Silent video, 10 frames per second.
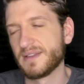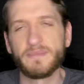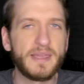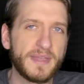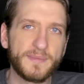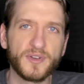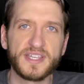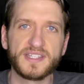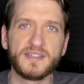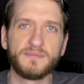Maybe I'm
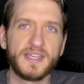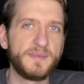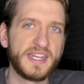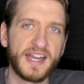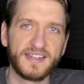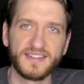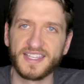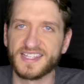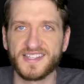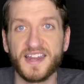crazy, maybe not.
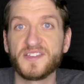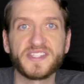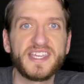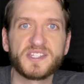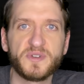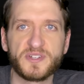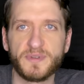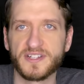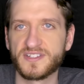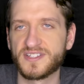Like I said, I don't skate Switch
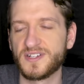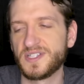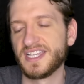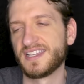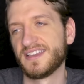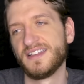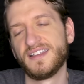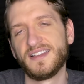much, so like